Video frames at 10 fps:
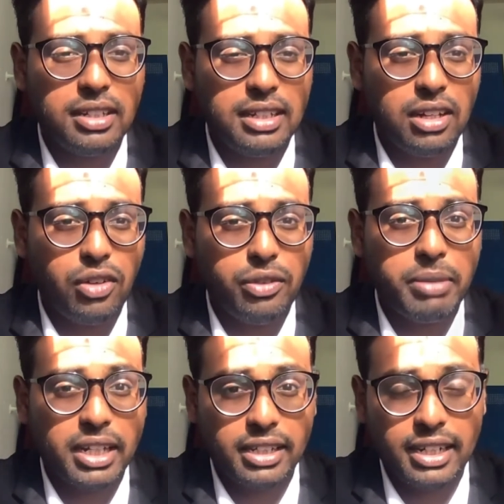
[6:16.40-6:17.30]
of a
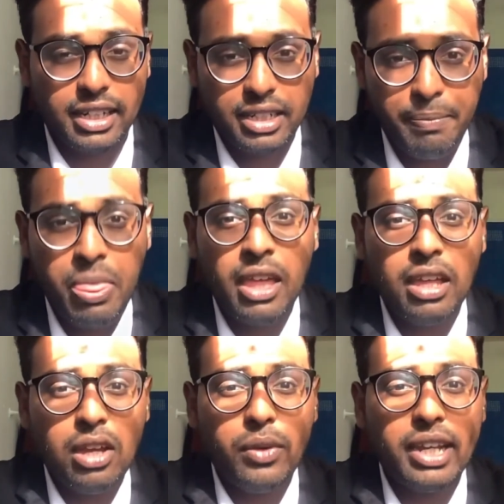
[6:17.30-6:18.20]
bad character
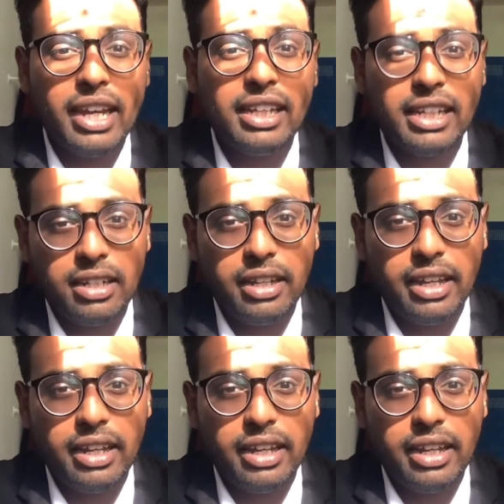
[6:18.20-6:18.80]
with adequate